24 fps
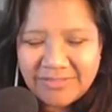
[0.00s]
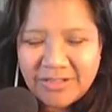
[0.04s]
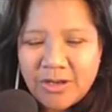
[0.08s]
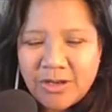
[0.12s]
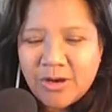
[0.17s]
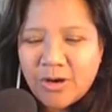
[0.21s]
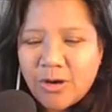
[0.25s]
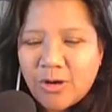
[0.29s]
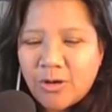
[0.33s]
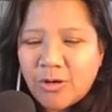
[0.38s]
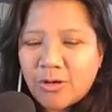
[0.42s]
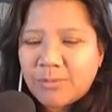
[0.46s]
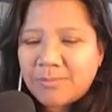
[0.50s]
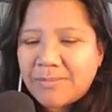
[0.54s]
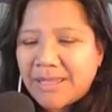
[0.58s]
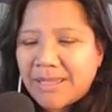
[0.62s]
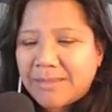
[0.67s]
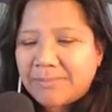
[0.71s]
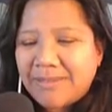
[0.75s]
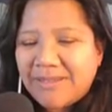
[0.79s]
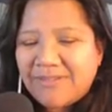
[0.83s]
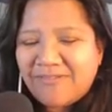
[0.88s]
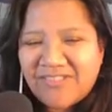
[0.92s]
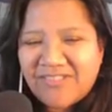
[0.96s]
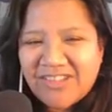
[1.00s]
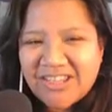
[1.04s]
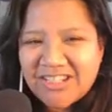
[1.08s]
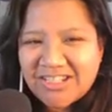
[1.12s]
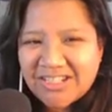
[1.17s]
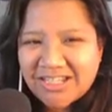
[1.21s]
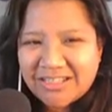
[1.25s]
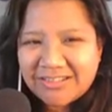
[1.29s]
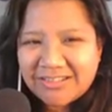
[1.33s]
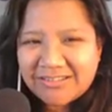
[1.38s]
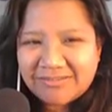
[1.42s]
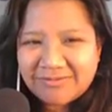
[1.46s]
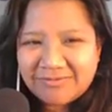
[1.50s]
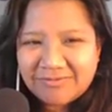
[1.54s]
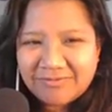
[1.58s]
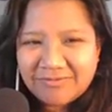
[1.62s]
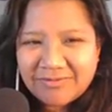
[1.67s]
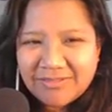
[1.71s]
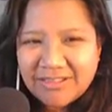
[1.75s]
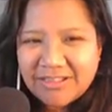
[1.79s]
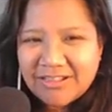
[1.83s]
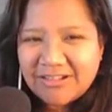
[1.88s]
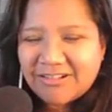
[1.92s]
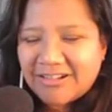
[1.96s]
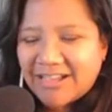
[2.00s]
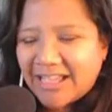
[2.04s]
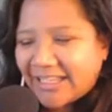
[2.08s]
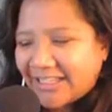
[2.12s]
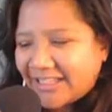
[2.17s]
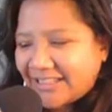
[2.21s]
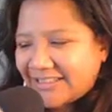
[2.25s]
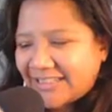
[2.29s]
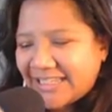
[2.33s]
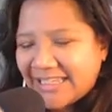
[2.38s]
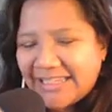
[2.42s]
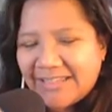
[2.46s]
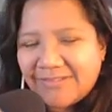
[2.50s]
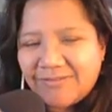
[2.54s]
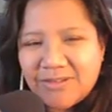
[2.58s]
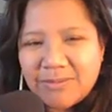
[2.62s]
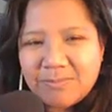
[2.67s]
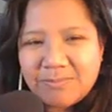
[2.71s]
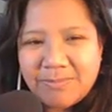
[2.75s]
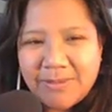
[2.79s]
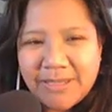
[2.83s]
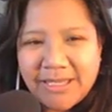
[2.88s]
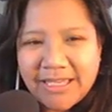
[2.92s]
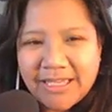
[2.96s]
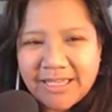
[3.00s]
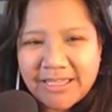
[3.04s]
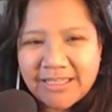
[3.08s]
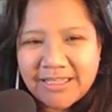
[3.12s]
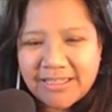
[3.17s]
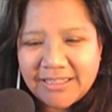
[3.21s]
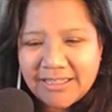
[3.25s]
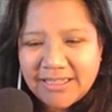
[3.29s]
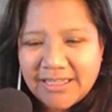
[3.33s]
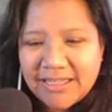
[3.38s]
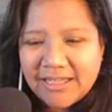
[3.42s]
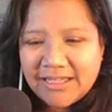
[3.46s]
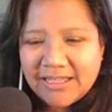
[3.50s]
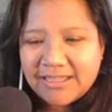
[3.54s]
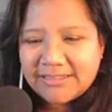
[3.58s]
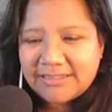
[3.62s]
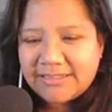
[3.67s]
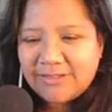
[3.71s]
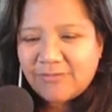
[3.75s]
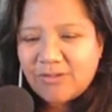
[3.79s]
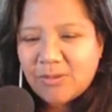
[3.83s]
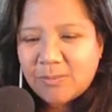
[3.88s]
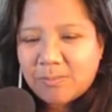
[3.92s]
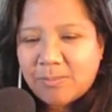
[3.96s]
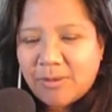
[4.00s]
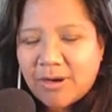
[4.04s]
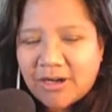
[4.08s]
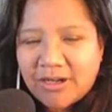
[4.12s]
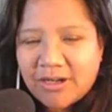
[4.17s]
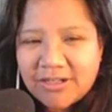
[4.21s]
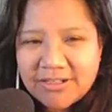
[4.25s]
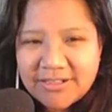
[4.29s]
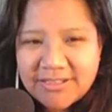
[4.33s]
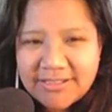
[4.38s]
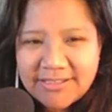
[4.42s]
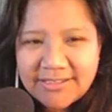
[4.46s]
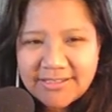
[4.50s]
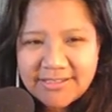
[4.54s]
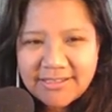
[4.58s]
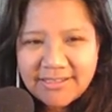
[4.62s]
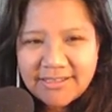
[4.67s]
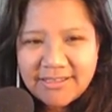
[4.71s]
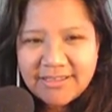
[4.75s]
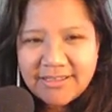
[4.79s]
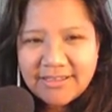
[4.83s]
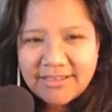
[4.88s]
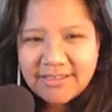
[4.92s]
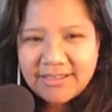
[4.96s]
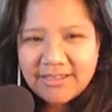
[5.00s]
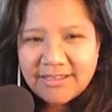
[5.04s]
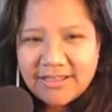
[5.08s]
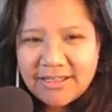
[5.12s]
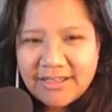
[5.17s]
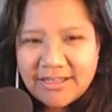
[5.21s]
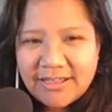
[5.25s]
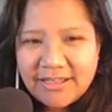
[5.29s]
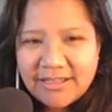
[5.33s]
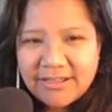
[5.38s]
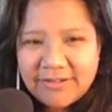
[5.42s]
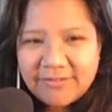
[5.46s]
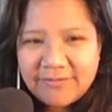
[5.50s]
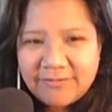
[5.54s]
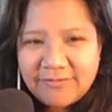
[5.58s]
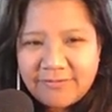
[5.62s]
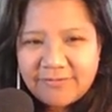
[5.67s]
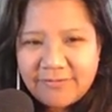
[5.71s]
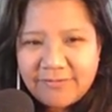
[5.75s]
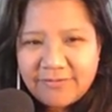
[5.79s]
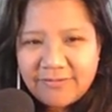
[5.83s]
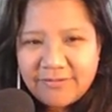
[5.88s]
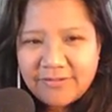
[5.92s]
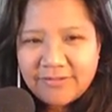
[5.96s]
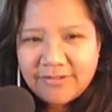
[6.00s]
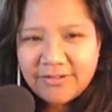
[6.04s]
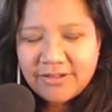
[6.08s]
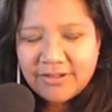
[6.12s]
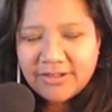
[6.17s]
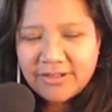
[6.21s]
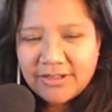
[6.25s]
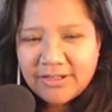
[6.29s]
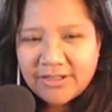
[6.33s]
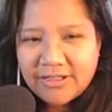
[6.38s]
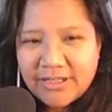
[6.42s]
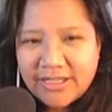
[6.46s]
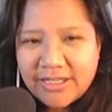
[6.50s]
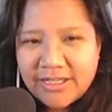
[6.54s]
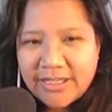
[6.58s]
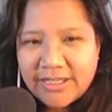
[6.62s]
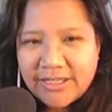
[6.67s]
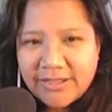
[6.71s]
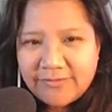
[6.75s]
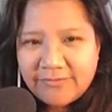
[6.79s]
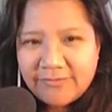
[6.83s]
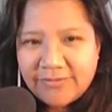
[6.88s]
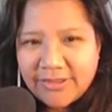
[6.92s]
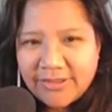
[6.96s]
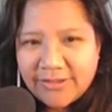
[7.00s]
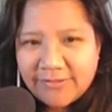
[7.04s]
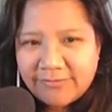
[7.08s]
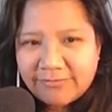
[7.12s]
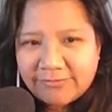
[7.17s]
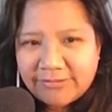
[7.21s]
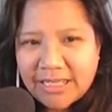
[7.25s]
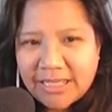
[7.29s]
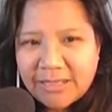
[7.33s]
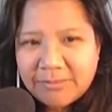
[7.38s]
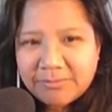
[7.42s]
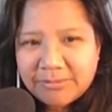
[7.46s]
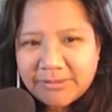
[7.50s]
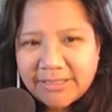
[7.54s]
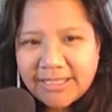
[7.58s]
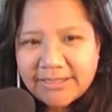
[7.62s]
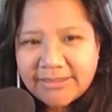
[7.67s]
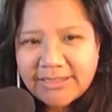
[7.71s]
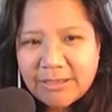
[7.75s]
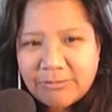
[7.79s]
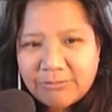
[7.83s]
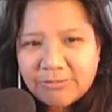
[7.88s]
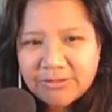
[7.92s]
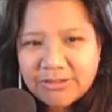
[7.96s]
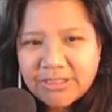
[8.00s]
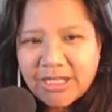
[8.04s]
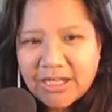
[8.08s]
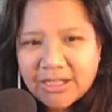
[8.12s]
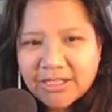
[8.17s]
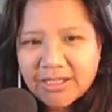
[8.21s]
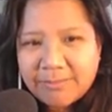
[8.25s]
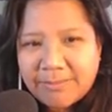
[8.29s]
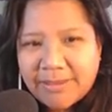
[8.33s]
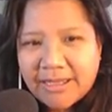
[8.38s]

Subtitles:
Or maybe vision. I could even pick different parts of the flight plan that we'll talk about.